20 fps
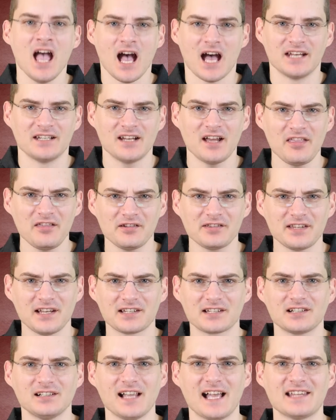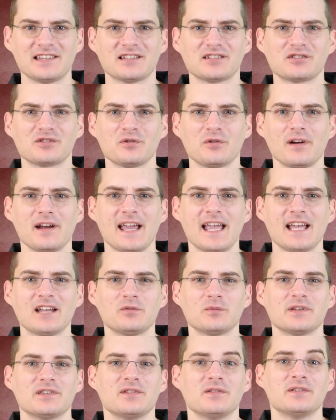Another such classic shorthand
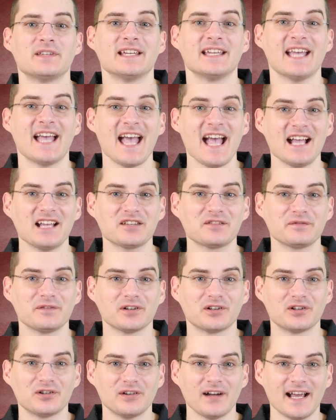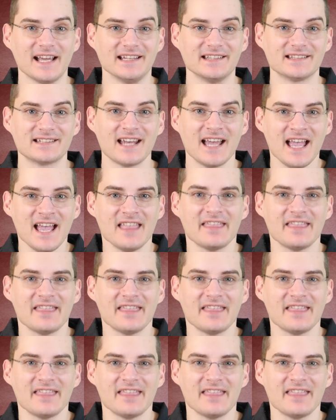was using X for Christ.